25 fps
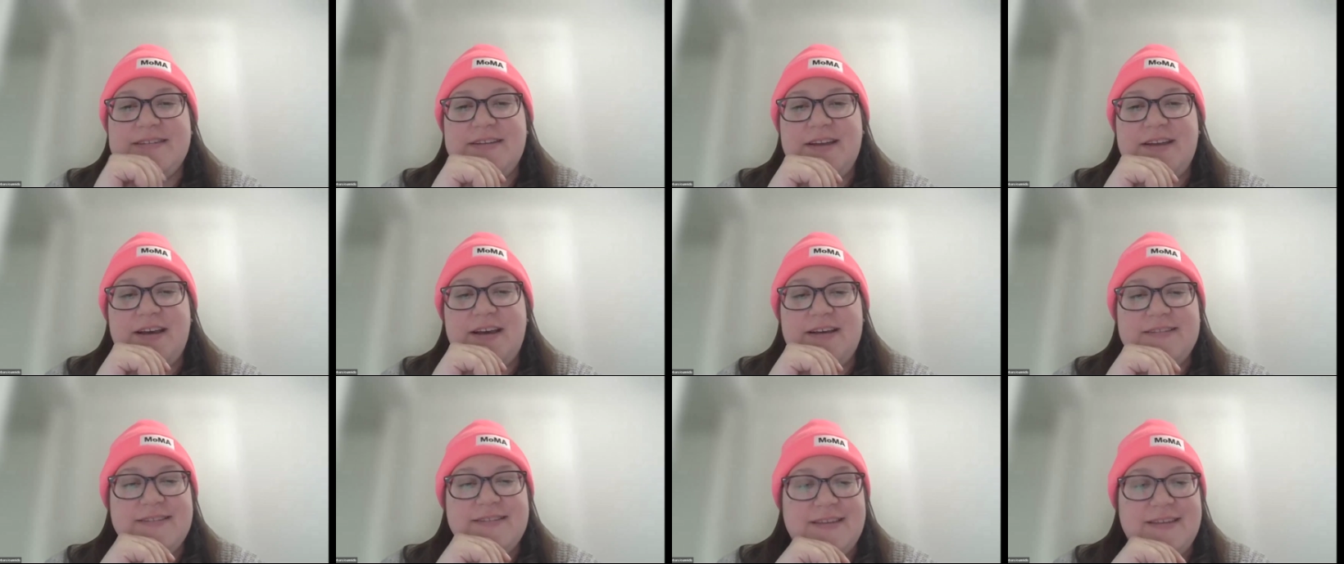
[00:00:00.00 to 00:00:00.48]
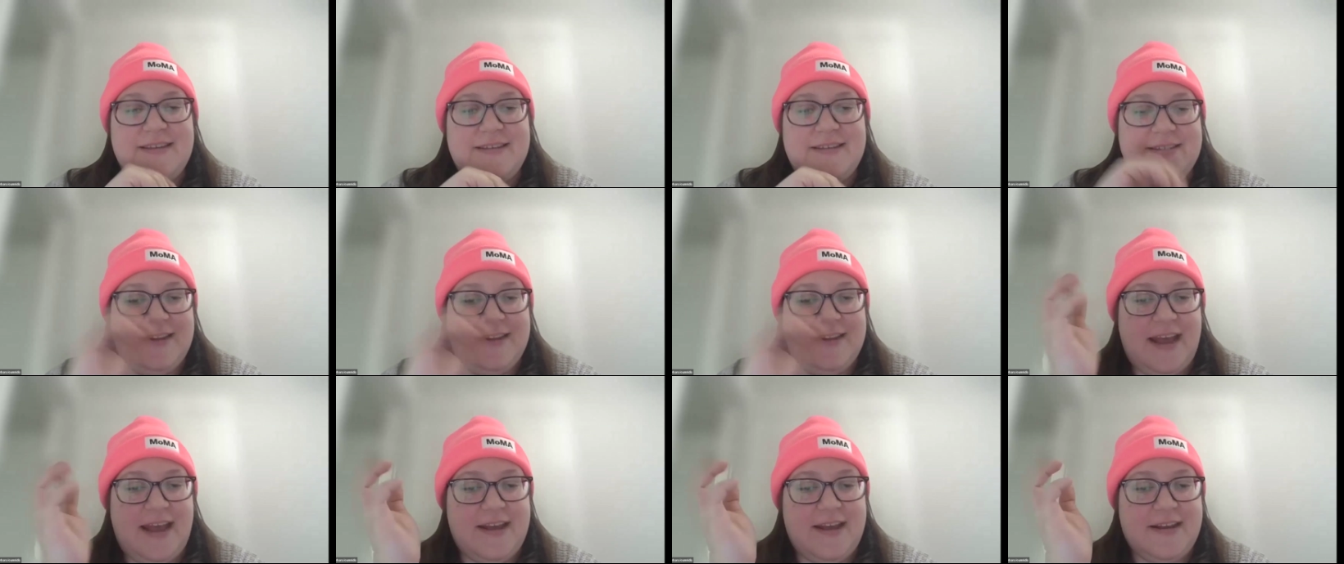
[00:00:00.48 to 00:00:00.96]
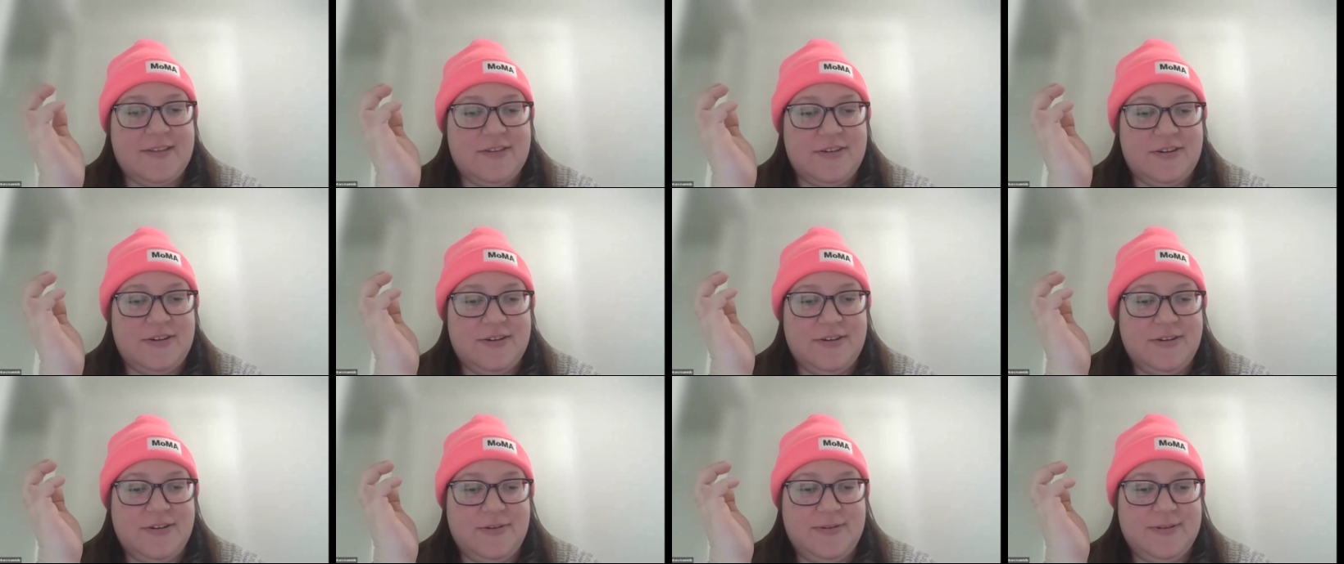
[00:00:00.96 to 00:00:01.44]
Sadowski. He's an
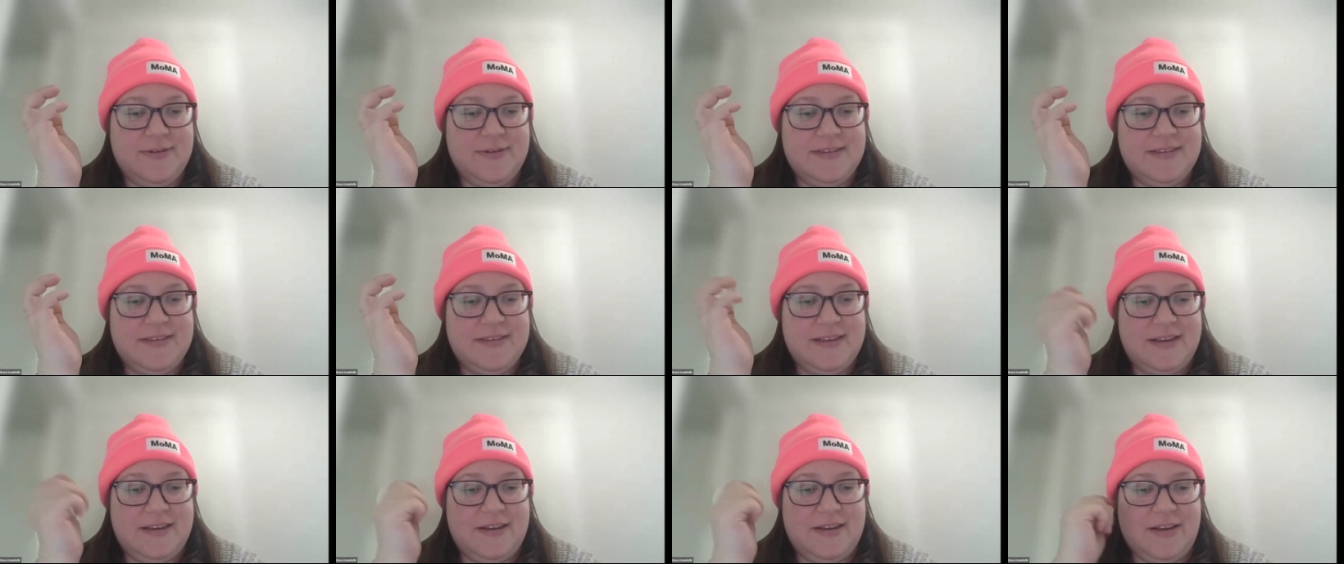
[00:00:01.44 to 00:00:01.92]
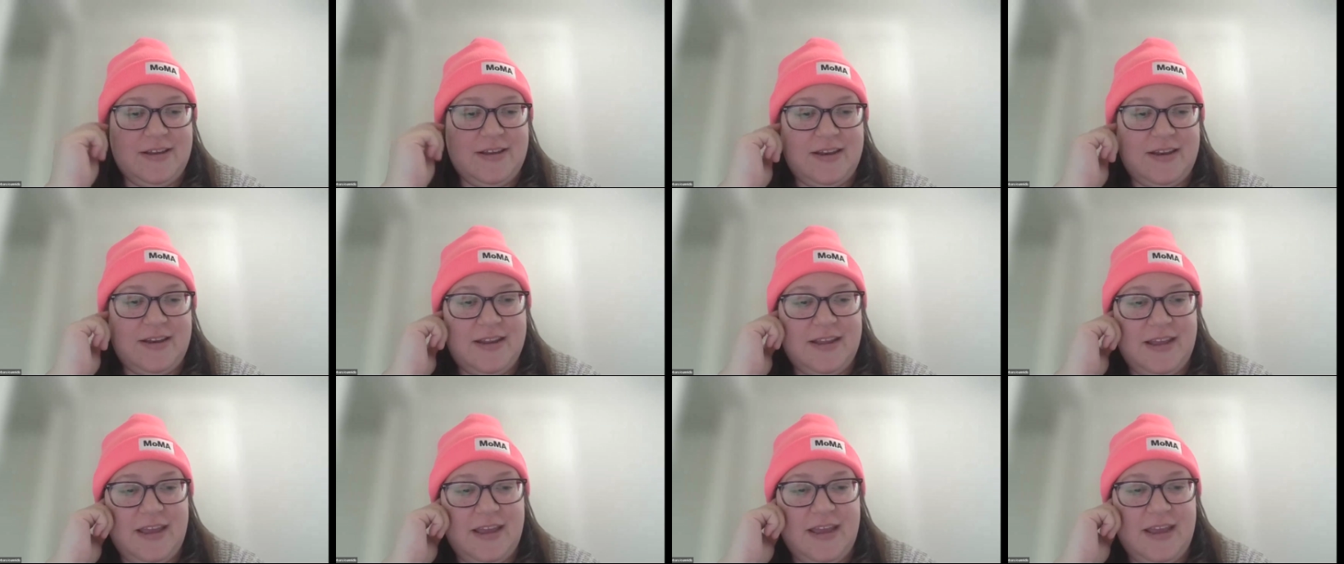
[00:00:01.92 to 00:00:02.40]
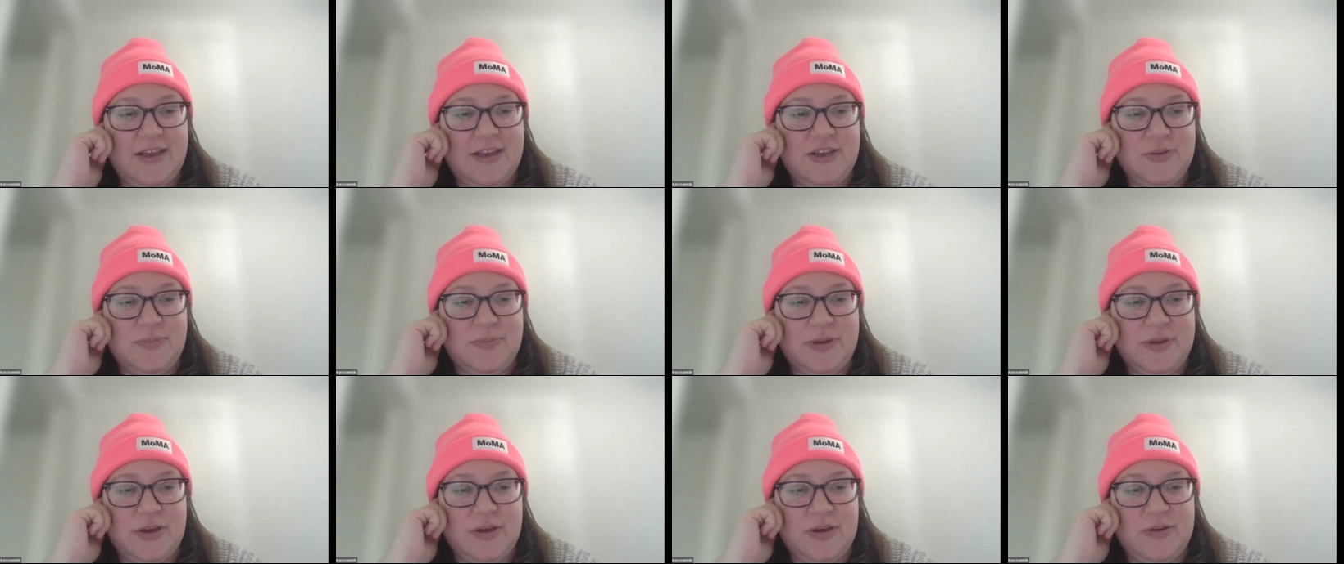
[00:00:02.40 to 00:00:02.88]
actor who was like on
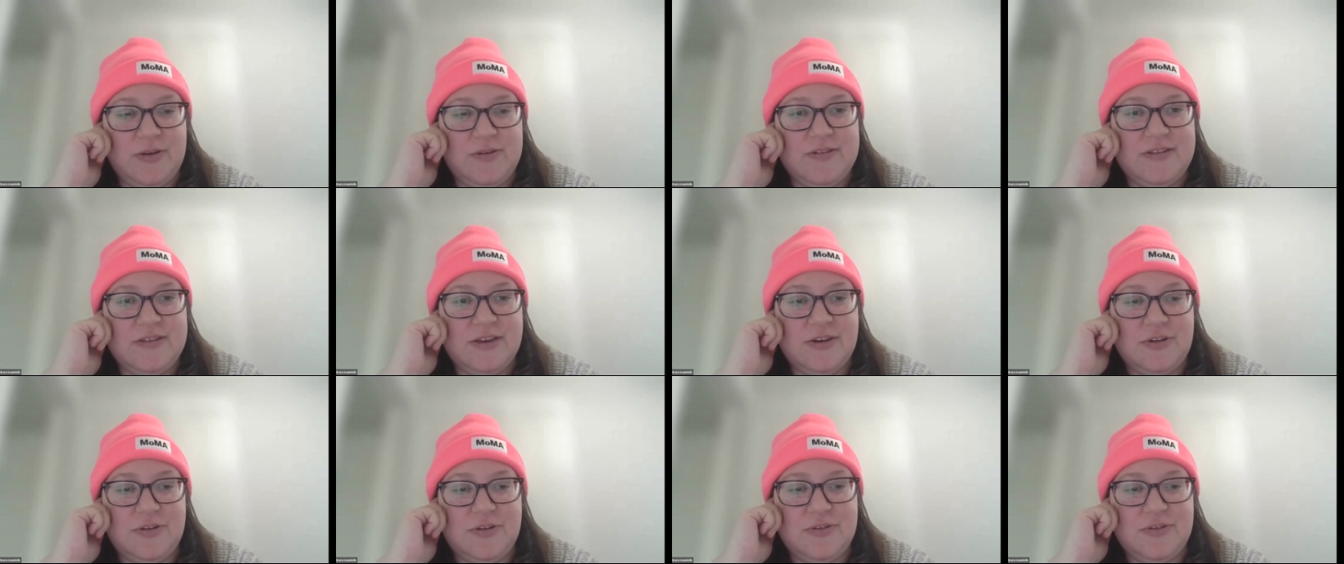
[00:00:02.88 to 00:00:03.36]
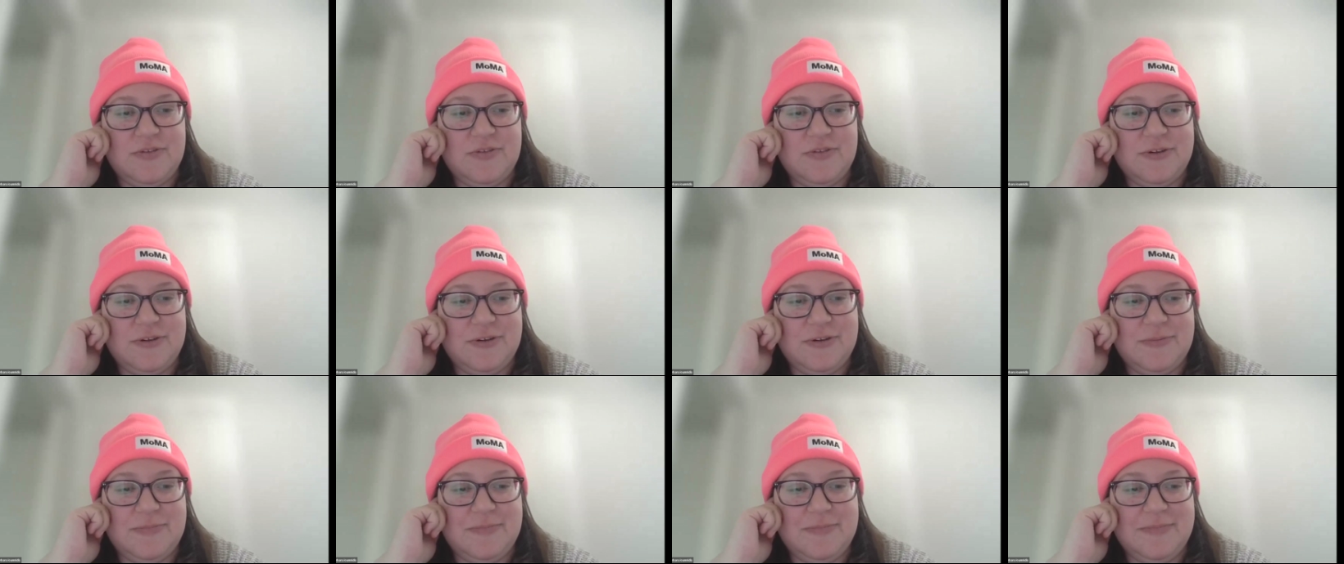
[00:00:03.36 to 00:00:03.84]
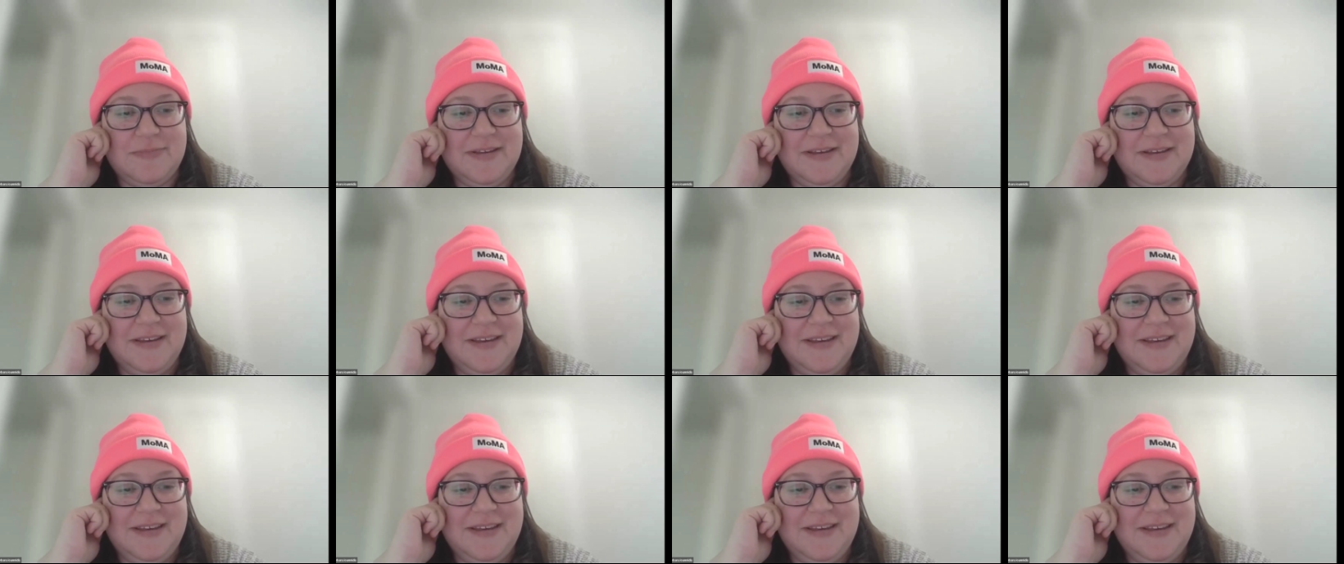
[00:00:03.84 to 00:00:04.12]
HBO's The Newsroom.